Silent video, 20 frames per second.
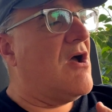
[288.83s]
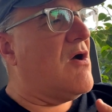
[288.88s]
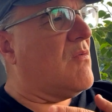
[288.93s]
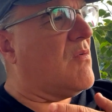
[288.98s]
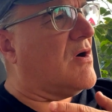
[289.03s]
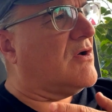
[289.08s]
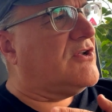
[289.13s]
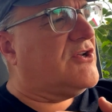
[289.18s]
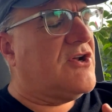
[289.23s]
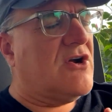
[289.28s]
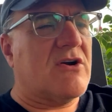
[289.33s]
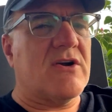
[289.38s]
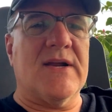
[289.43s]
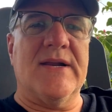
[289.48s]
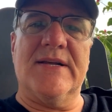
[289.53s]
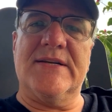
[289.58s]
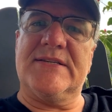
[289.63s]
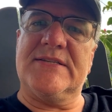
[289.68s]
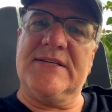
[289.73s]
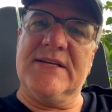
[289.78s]
Well, you're
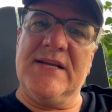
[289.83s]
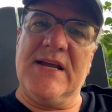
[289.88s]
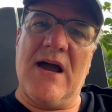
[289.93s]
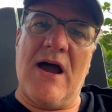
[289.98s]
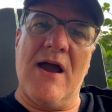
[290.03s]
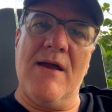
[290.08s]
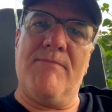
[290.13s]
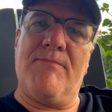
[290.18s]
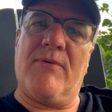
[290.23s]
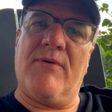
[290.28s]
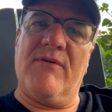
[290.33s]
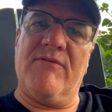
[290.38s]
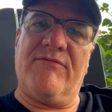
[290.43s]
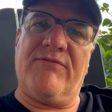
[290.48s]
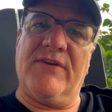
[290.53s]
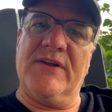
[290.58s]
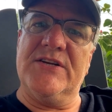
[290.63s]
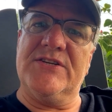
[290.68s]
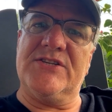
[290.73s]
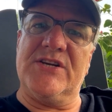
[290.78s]
going to see
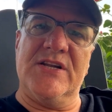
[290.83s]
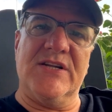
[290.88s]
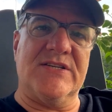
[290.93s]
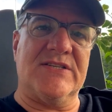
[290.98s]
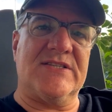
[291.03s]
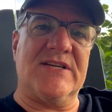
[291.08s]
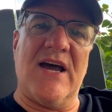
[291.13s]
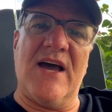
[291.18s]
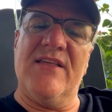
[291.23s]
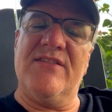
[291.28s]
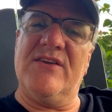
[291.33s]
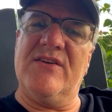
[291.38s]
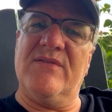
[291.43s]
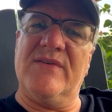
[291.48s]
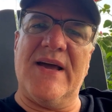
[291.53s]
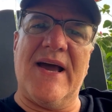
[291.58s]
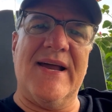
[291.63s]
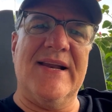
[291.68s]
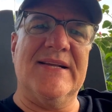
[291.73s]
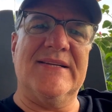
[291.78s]
hyperinflation inside the
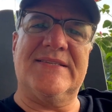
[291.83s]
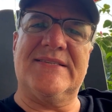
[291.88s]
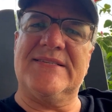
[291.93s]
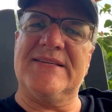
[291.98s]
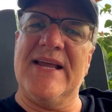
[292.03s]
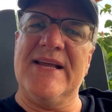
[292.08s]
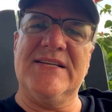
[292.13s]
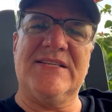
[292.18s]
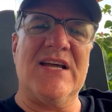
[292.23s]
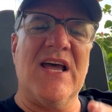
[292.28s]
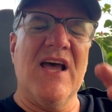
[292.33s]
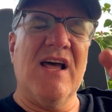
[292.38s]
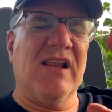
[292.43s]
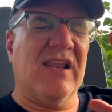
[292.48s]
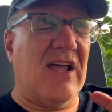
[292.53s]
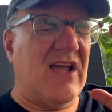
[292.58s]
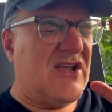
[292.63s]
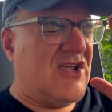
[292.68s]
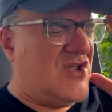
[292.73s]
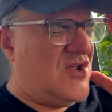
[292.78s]
United States
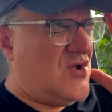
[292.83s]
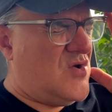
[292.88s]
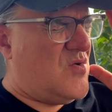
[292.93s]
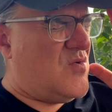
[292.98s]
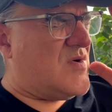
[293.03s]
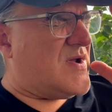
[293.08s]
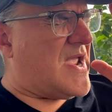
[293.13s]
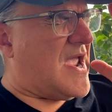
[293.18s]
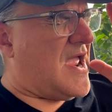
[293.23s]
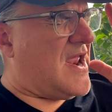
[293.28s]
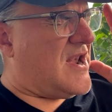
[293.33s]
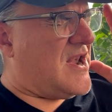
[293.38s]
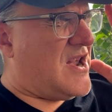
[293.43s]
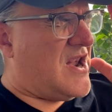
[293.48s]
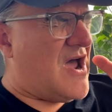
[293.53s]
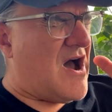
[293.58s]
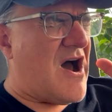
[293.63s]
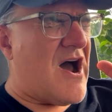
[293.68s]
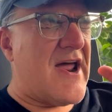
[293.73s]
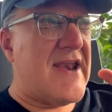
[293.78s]
like you
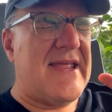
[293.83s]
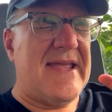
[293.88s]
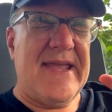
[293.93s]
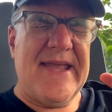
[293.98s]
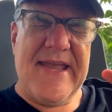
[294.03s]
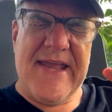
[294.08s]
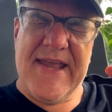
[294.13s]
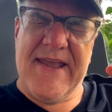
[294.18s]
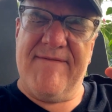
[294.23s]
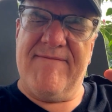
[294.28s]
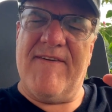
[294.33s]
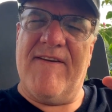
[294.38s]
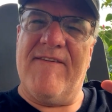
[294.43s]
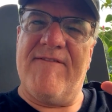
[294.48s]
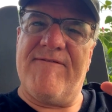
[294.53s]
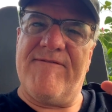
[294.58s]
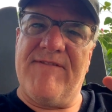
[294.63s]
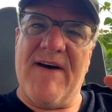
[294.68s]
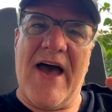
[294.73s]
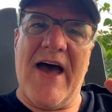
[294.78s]
cannot
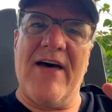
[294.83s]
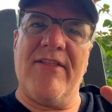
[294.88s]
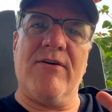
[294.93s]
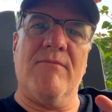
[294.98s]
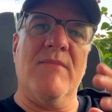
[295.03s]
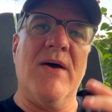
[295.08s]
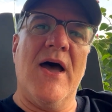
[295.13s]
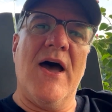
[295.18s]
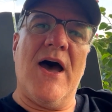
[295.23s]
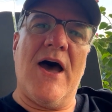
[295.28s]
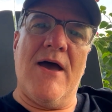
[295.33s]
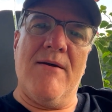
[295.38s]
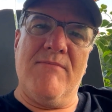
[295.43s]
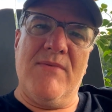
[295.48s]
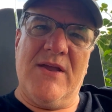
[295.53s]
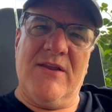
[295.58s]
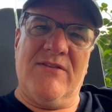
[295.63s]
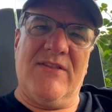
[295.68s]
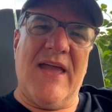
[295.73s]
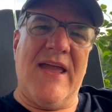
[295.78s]
even fathom. I
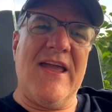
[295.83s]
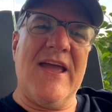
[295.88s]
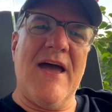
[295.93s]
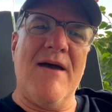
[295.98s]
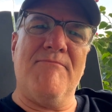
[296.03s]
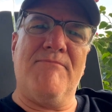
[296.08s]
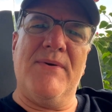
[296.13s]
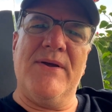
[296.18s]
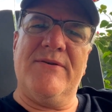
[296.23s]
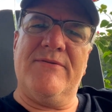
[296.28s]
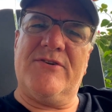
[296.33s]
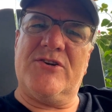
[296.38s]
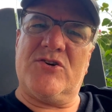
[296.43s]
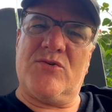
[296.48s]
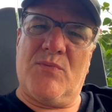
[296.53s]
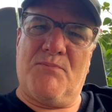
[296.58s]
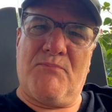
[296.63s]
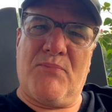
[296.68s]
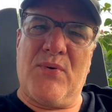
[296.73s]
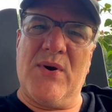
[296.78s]
mean, they have been
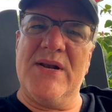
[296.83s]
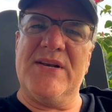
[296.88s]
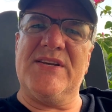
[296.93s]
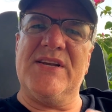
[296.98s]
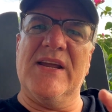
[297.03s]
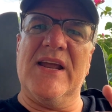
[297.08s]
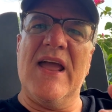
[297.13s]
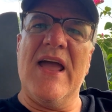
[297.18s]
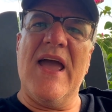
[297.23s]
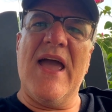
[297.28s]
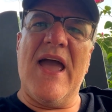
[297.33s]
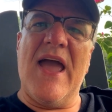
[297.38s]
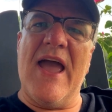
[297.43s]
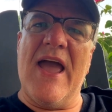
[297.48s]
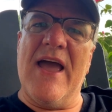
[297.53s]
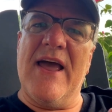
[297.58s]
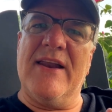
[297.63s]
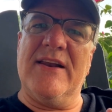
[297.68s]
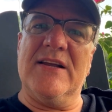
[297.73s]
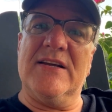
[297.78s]
printing
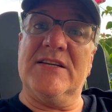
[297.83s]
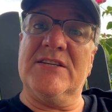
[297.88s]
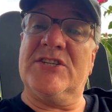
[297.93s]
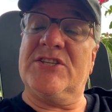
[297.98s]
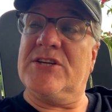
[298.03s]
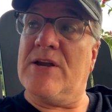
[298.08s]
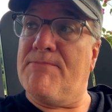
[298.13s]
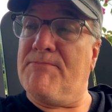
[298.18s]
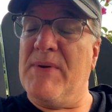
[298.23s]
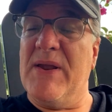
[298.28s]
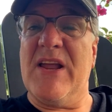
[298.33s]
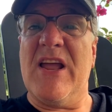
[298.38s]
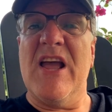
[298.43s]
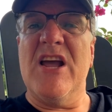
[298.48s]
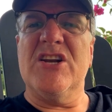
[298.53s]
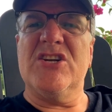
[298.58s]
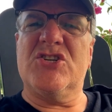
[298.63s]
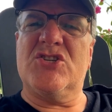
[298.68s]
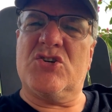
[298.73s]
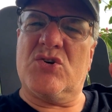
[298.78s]
and shipping
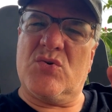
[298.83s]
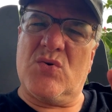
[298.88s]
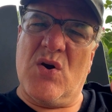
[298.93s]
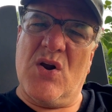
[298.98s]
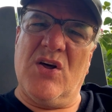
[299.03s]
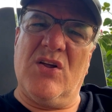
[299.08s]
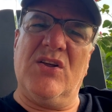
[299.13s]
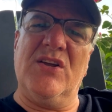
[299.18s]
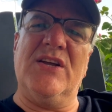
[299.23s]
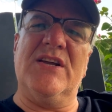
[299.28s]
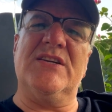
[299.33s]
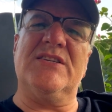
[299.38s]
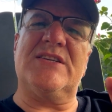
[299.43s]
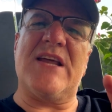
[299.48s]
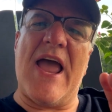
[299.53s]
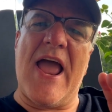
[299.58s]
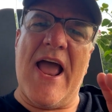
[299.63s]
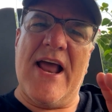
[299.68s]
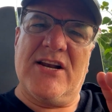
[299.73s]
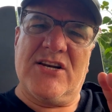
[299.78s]
trillions
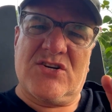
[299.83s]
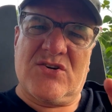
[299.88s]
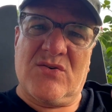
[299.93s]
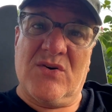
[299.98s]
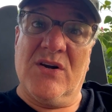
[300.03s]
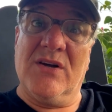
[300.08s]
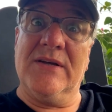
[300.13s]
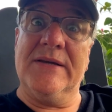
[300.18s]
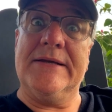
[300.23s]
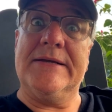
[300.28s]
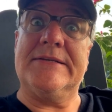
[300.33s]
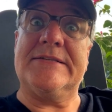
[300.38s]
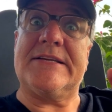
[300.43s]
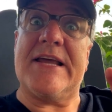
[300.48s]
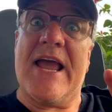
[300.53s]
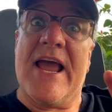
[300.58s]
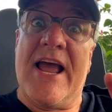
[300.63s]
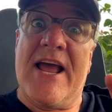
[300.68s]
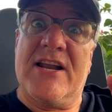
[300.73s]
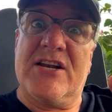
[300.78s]
and trillions
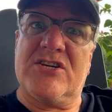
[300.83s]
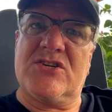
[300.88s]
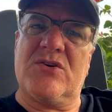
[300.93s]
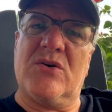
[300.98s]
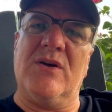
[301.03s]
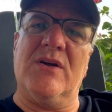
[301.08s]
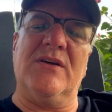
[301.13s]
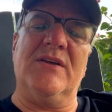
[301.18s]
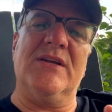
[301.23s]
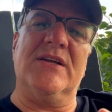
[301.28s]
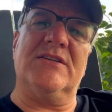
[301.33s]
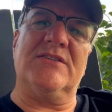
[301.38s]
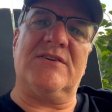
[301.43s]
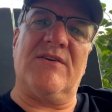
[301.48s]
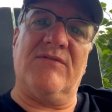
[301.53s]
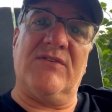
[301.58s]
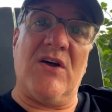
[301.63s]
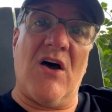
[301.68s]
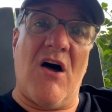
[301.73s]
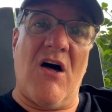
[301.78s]
and trillions
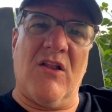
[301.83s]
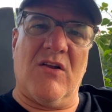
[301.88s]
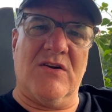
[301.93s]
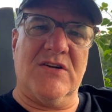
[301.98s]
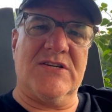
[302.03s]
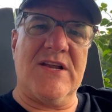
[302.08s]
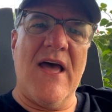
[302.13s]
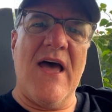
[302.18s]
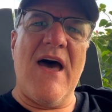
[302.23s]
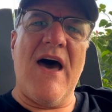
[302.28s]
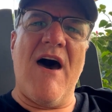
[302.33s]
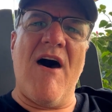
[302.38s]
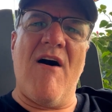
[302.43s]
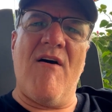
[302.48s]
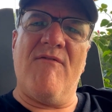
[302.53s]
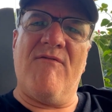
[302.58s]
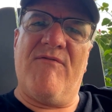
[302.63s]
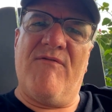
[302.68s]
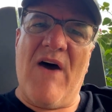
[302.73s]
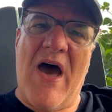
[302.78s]
of dollars
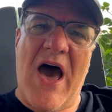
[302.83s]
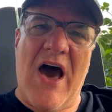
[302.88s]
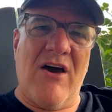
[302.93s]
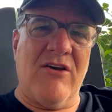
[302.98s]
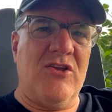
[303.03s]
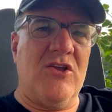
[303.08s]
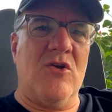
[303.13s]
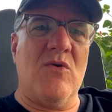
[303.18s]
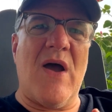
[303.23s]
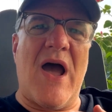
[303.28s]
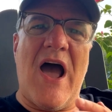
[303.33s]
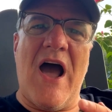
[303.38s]
of value